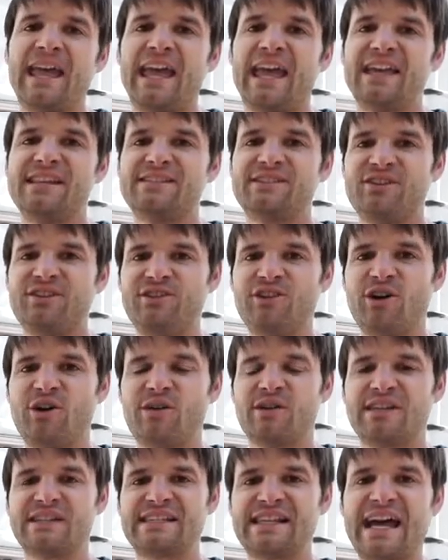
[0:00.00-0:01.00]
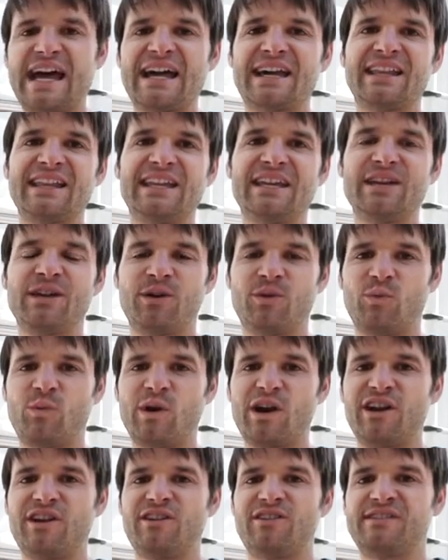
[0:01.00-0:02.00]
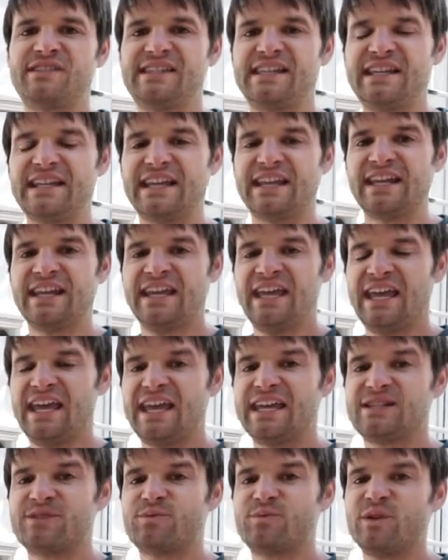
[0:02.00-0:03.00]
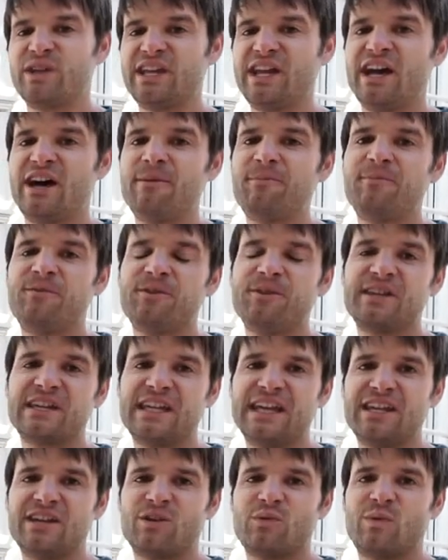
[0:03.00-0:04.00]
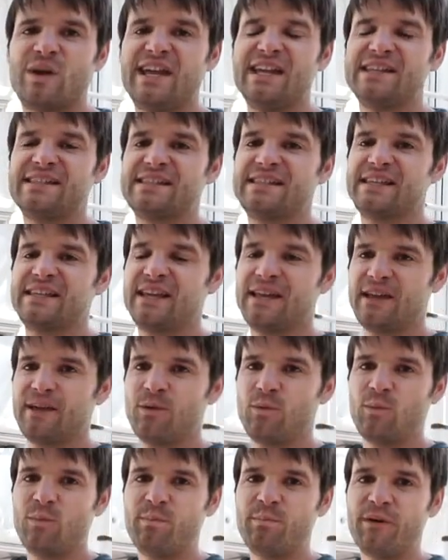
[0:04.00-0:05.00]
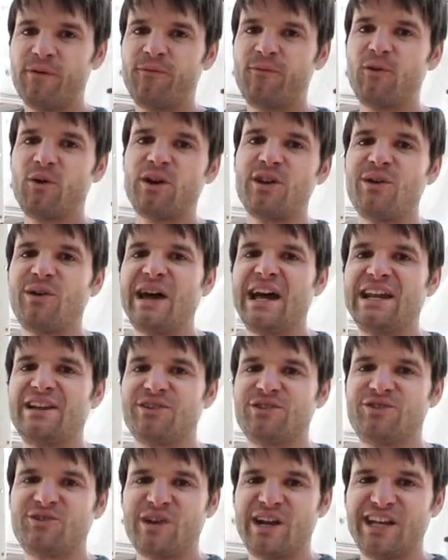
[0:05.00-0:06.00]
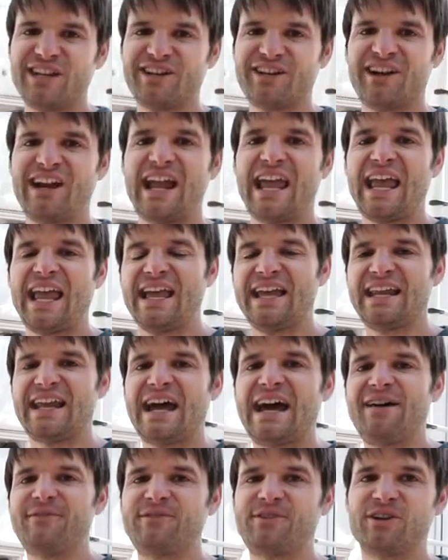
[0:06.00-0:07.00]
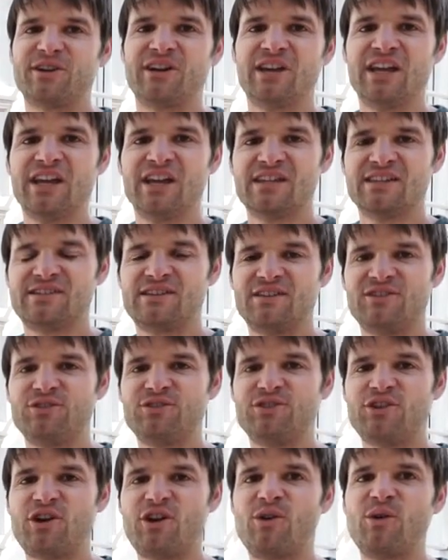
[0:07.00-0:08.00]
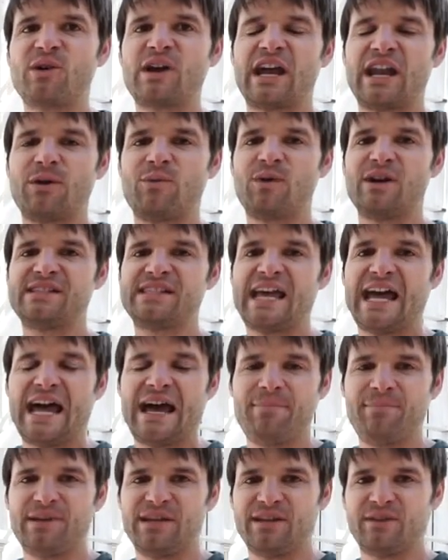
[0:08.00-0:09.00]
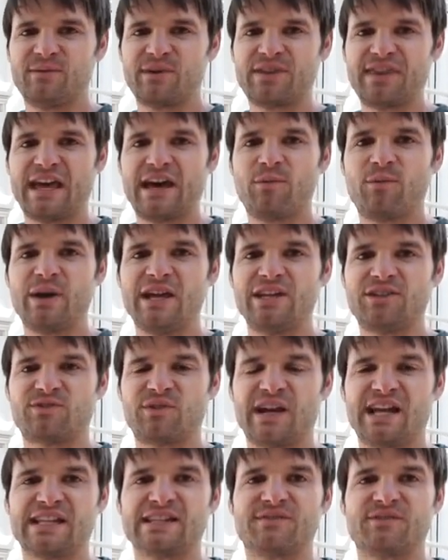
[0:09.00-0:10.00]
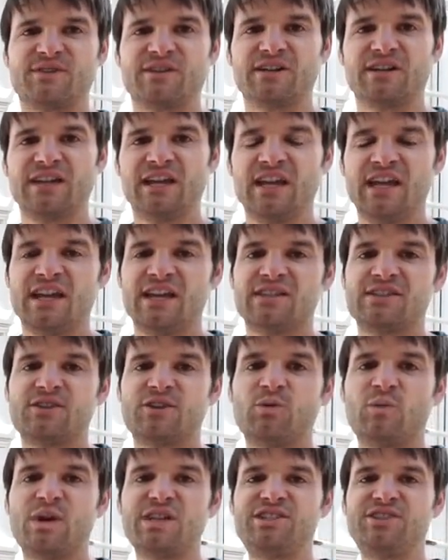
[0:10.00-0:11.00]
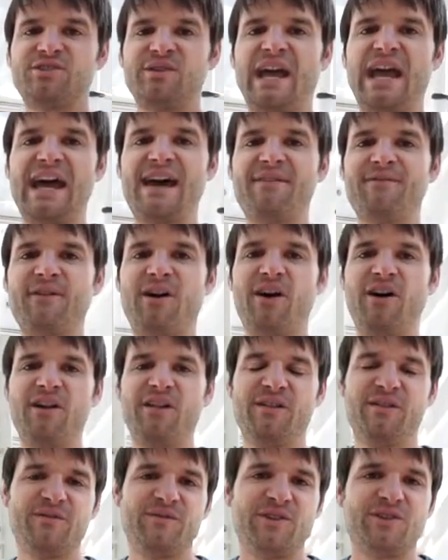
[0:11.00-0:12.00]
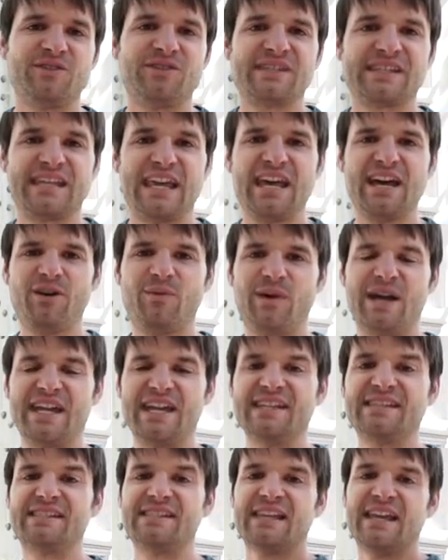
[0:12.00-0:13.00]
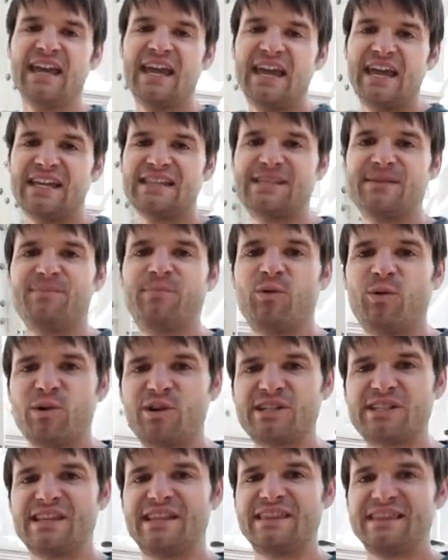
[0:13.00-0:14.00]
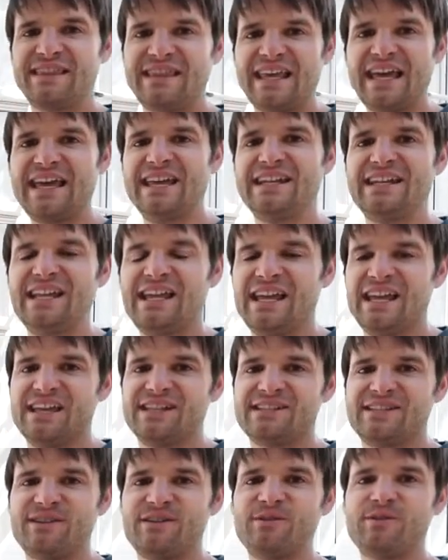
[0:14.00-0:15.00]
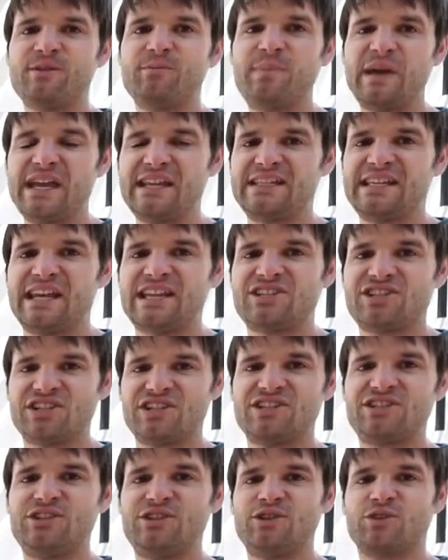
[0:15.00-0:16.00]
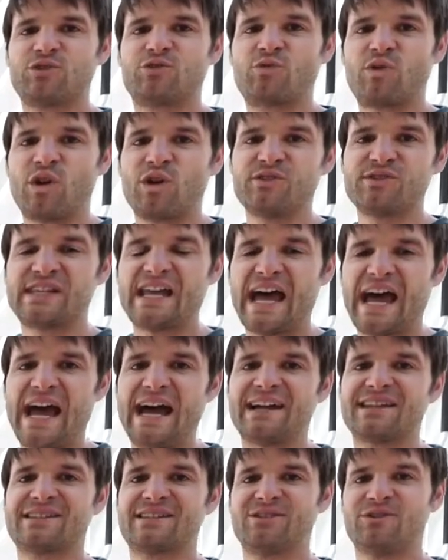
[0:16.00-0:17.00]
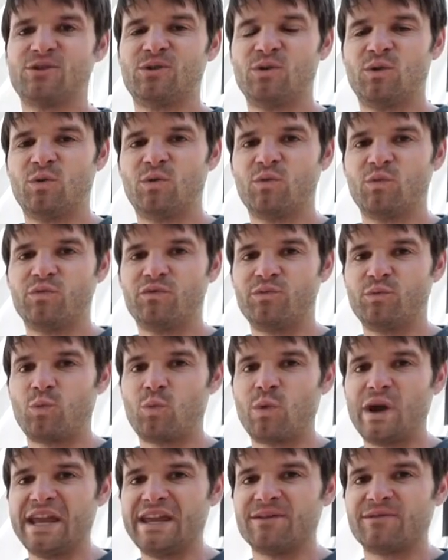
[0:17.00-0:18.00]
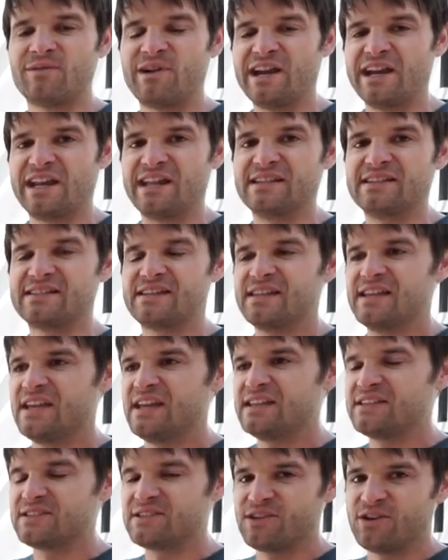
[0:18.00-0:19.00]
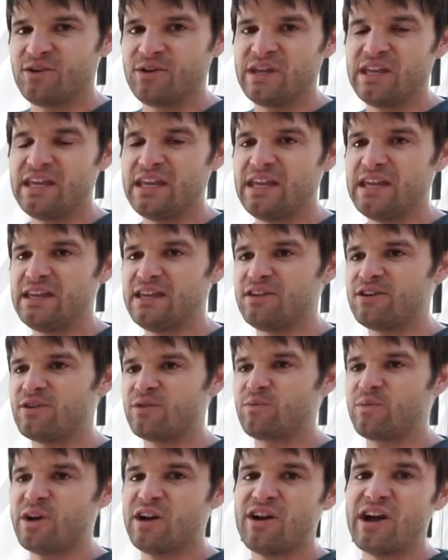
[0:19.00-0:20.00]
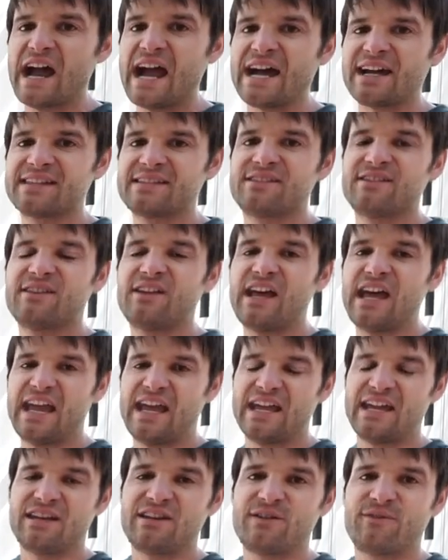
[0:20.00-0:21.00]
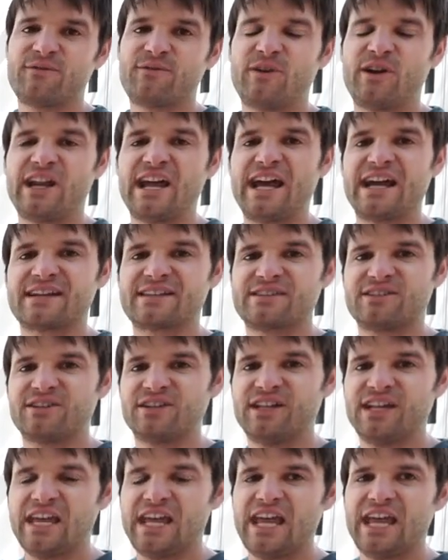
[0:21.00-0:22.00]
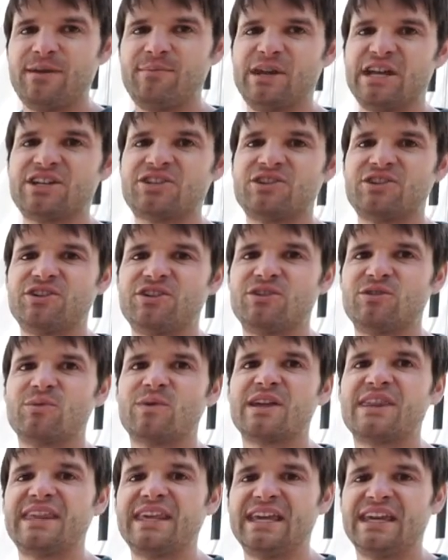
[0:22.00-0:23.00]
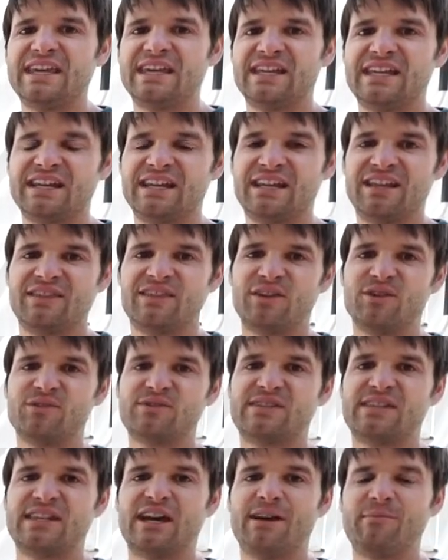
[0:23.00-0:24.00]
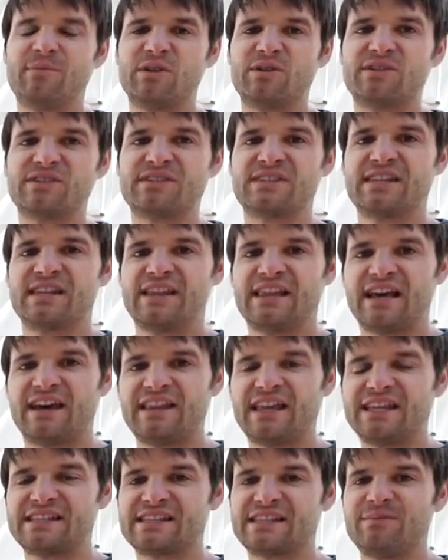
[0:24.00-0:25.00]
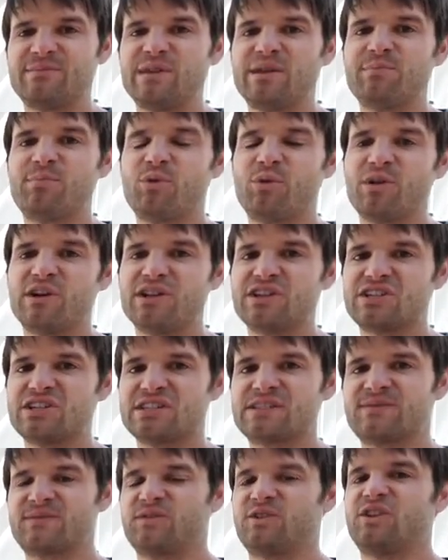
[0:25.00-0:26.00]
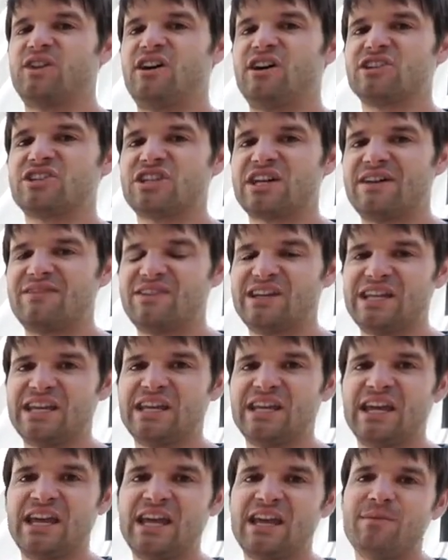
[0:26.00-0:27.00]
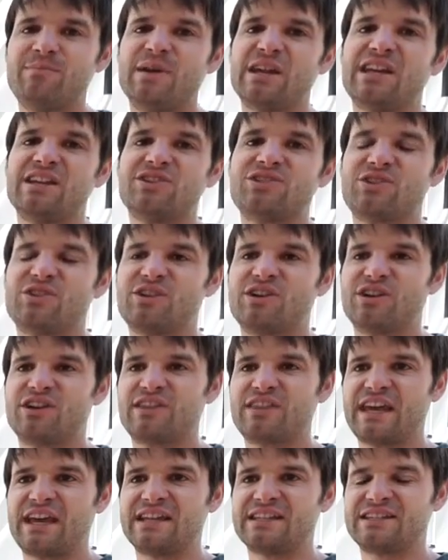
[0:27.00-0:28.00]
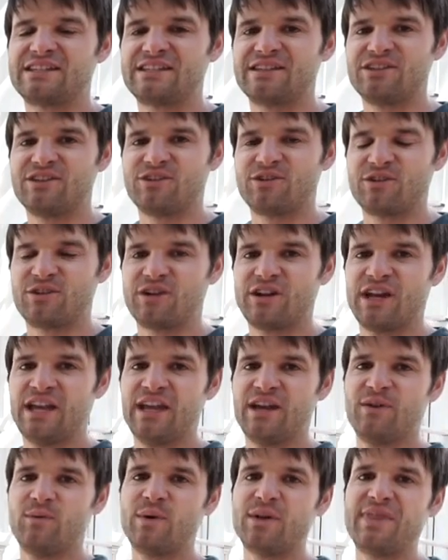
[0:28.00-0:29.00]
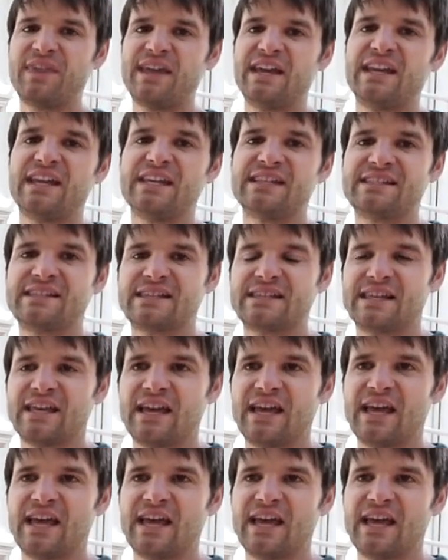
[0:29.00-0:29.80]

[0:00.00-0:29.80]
and so you know exactly where you're sitting. It's really helpful to get your weights before you add your trailer and after, so you know kind of what's happening with that weight transfer. So once you have all of your scale weights, it's important then to pay attention to your gross axle weight ratings. So your rear axle and your front axle, and make sure you're within those numbers. Now that's gonna be important just for longevity, making sure that you're within its